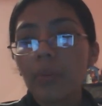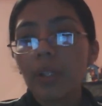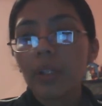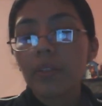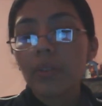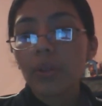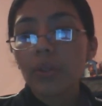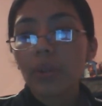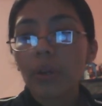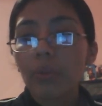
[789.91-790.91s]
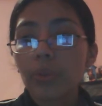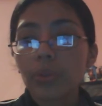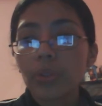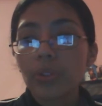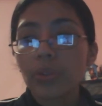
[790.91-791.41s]
It's also helpful
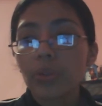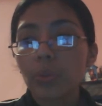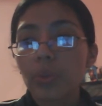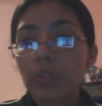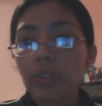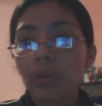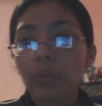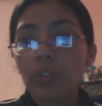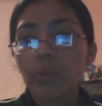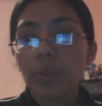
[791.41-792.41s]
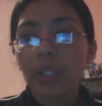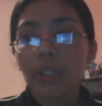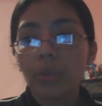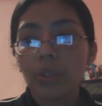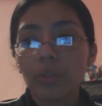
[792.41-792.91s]
to introduce oneself when speaking
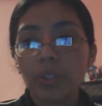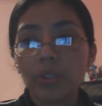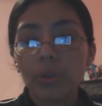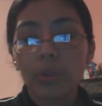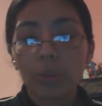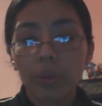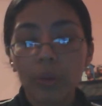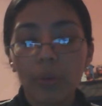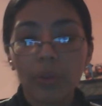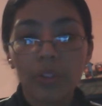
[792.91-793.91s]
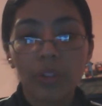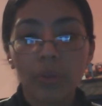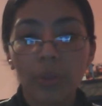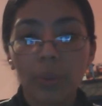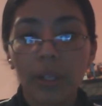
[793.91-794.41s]
to individuals with low vision
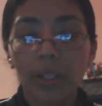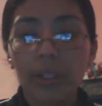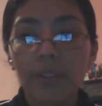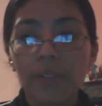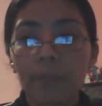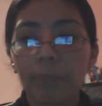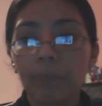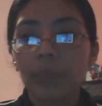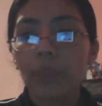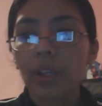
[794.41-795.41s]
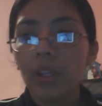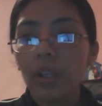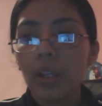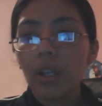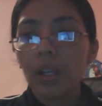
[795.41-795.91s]
or blindness.
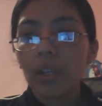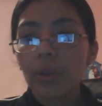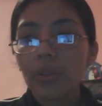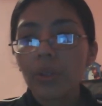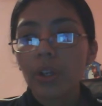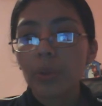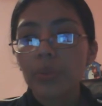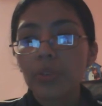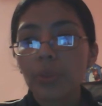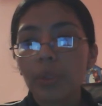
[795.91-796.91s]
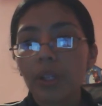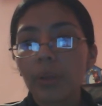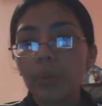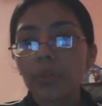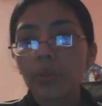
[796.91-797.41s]
It also helps to be
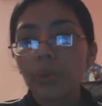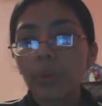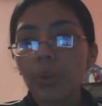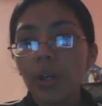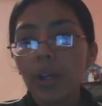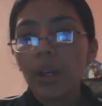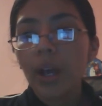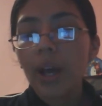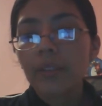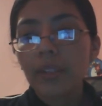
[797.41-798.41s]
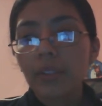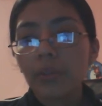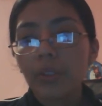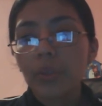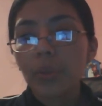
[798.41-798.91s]
able to ask
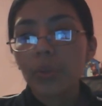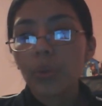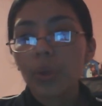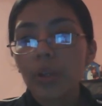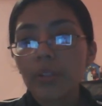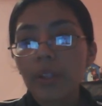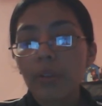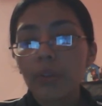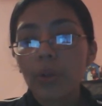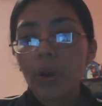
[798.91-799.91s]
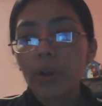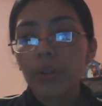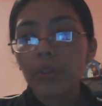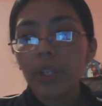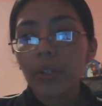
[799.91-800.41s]
individuals who are deaf or hard
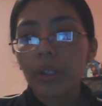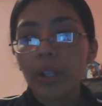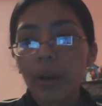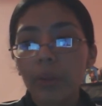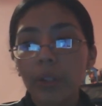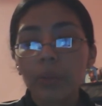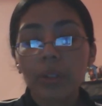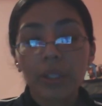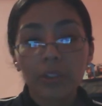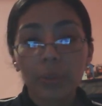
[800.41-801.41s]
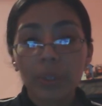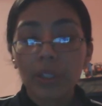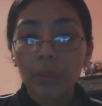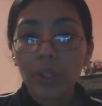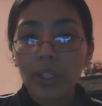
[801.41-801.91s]
of hearing how they would like to be
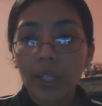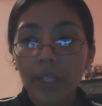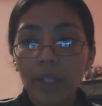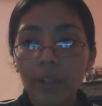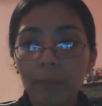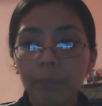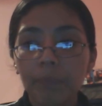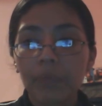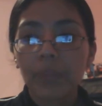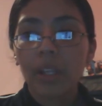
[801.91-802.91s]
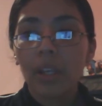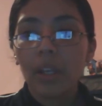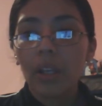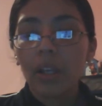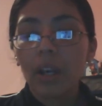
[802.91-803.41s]
communicated.
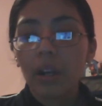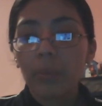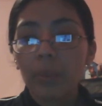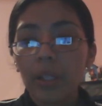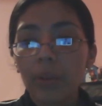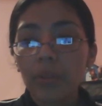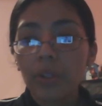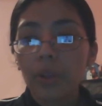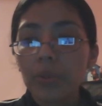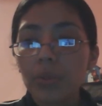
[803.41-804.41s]
It also helps to